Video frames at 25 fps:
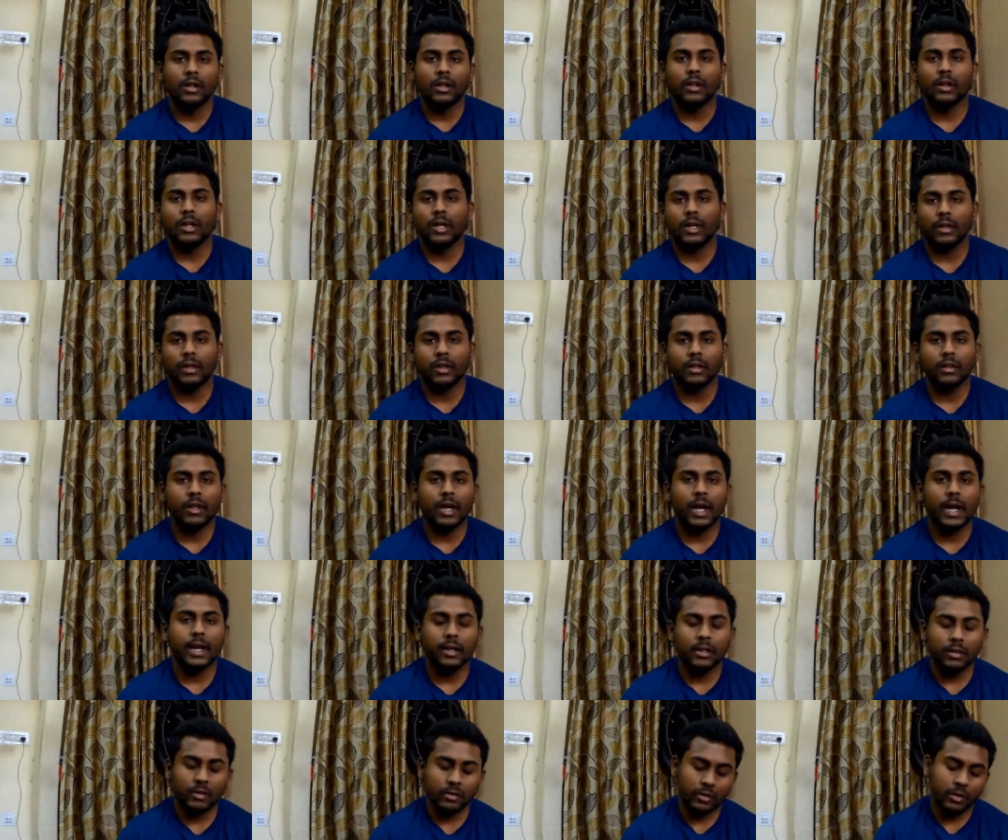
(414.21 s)
link in the
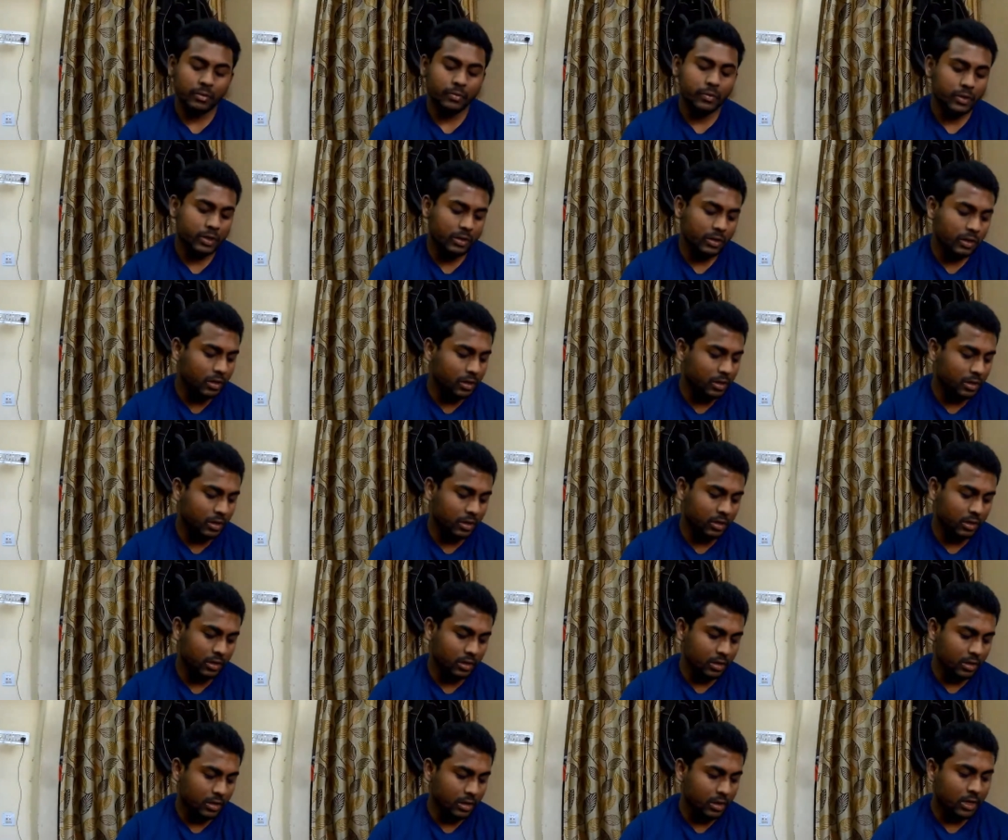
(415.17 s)
i description
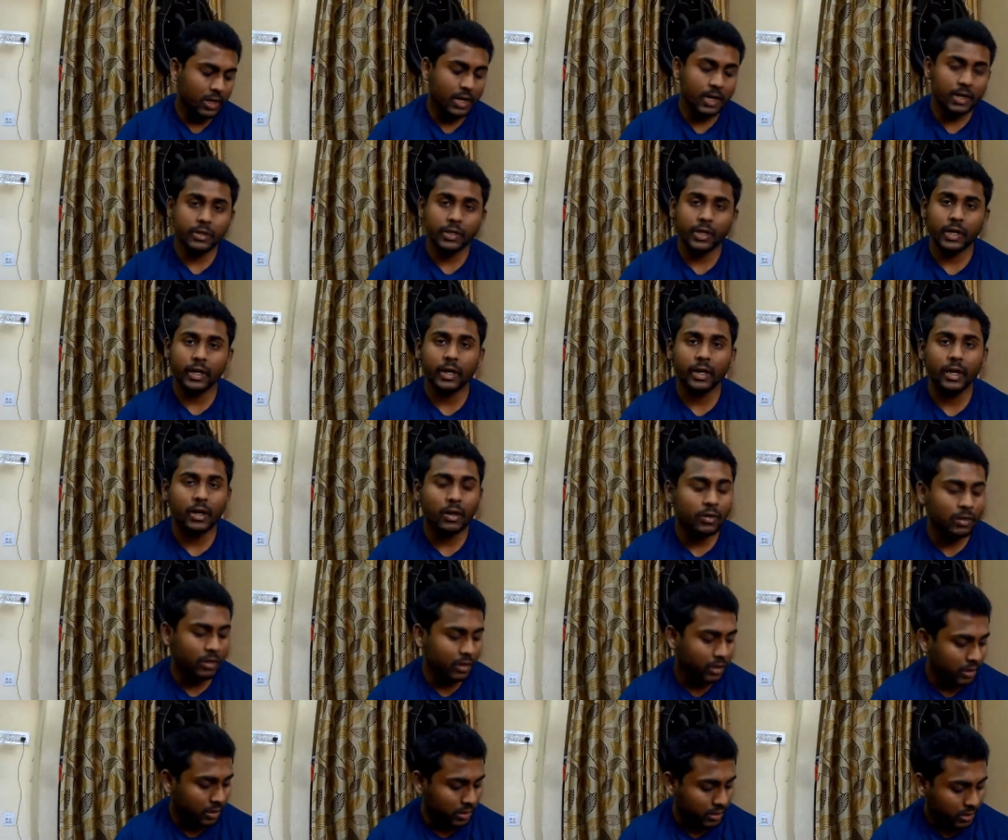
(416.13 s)
and check it out